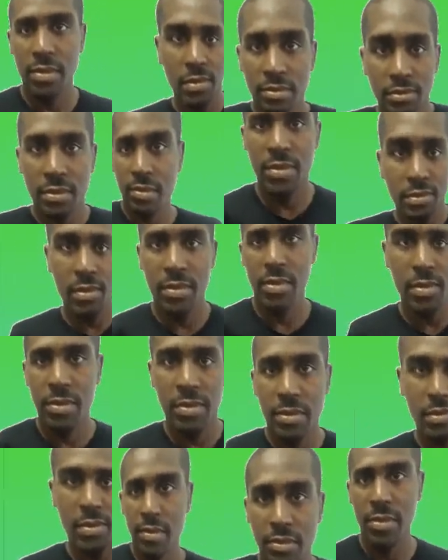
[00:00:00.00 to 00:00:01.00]
let's deal
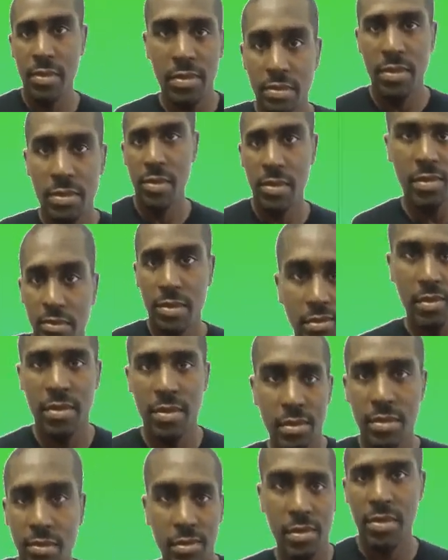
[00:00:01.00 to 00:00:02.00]
with the
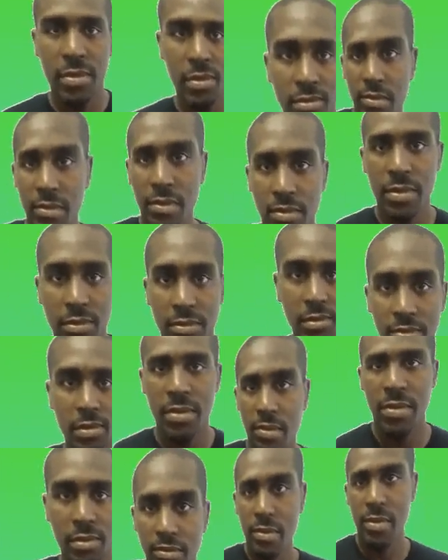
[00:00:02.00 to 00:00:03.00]

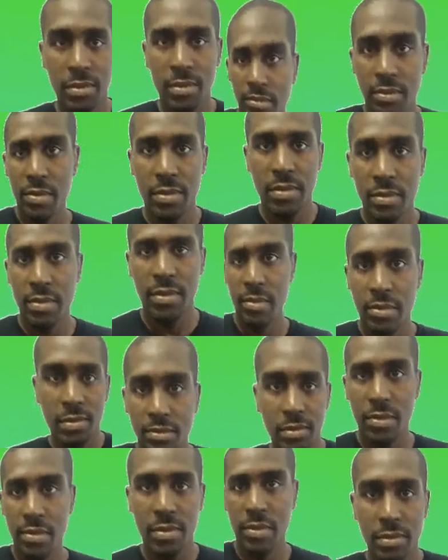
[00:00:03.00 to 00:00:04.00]
paradox, logical
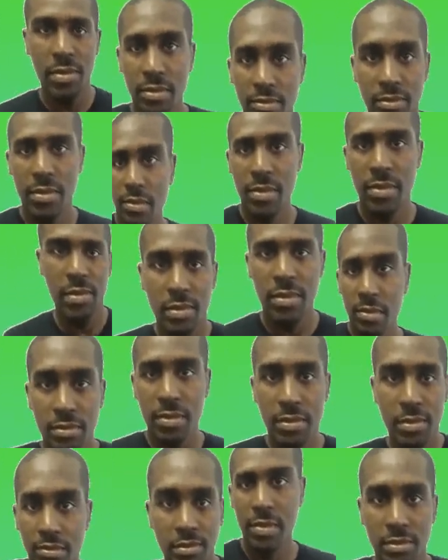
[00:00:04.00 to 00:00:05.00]
paradox
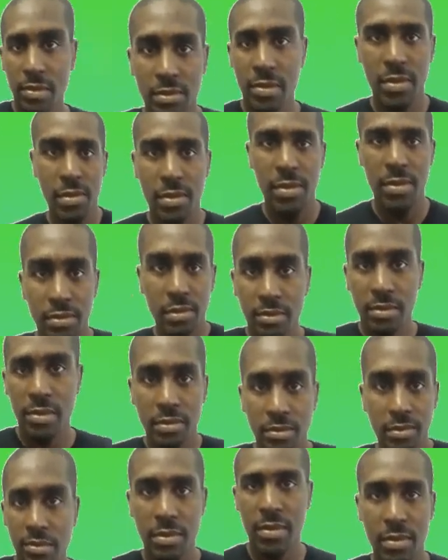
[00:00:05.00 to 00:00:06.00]
that
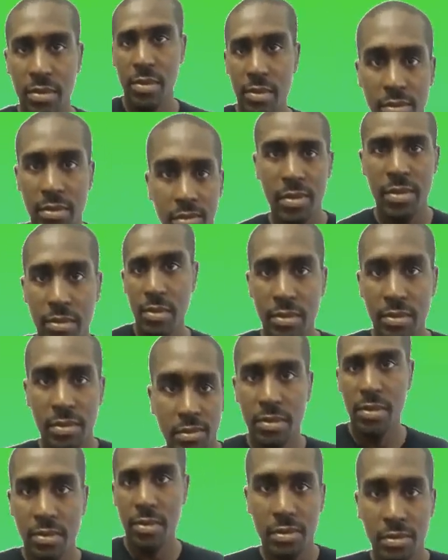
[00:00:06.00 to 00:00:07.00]
this
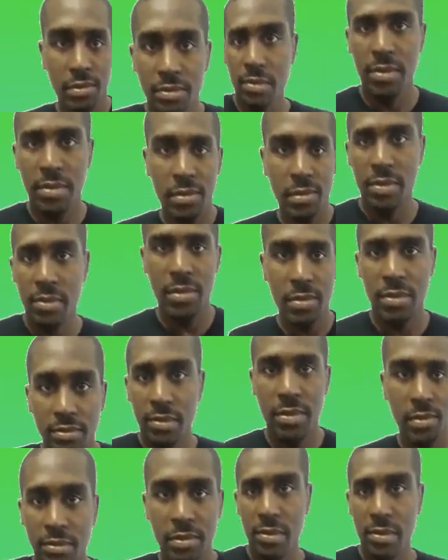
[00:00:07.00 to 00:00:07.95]
argument presents.